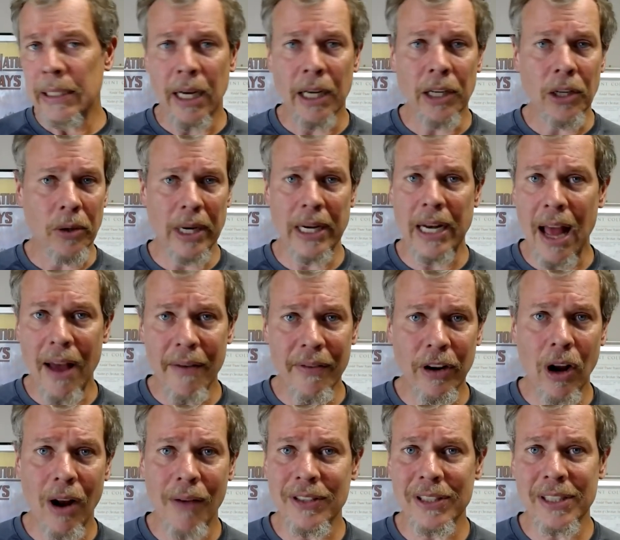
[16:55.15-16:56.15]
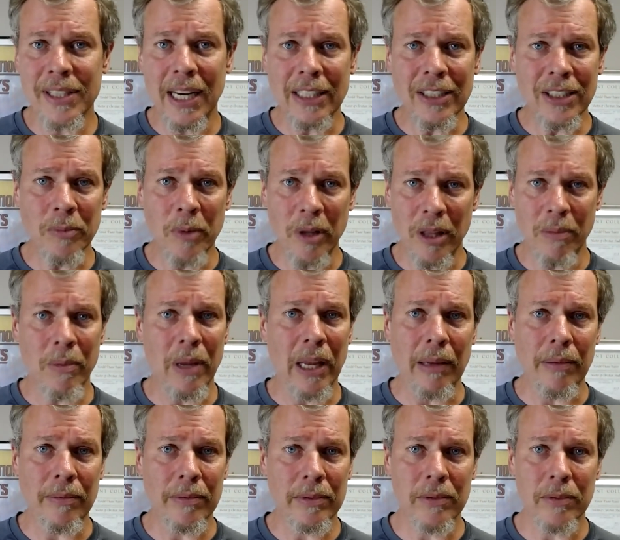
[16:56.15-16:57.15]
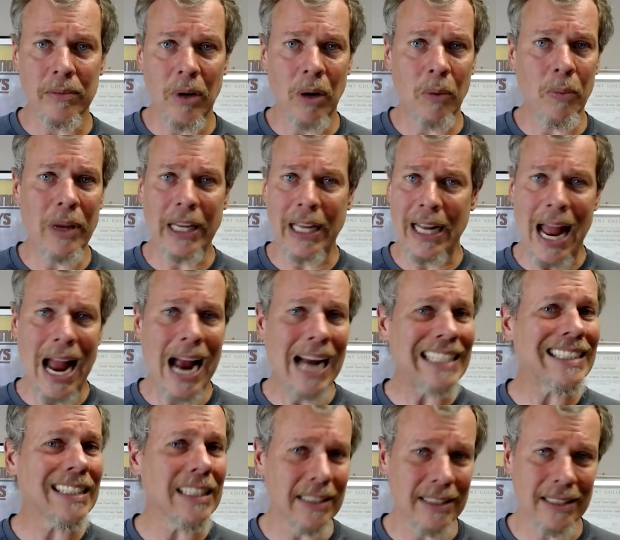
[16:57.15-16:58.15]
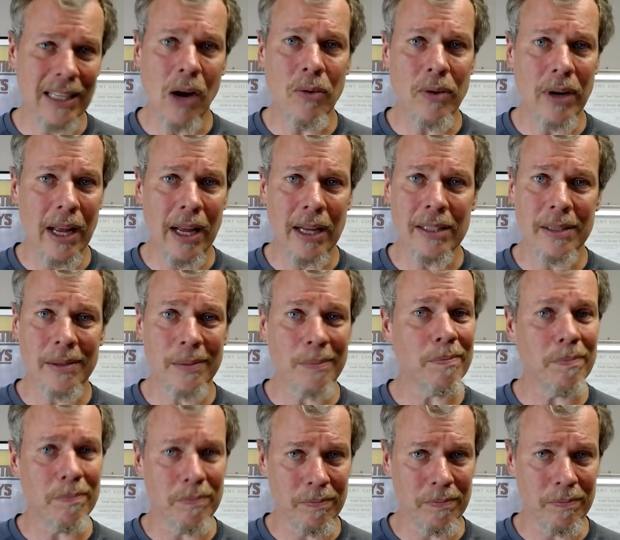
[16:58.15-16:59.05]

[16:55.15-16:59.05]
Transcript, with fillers: agree to have a conversation with me where we can hash this out as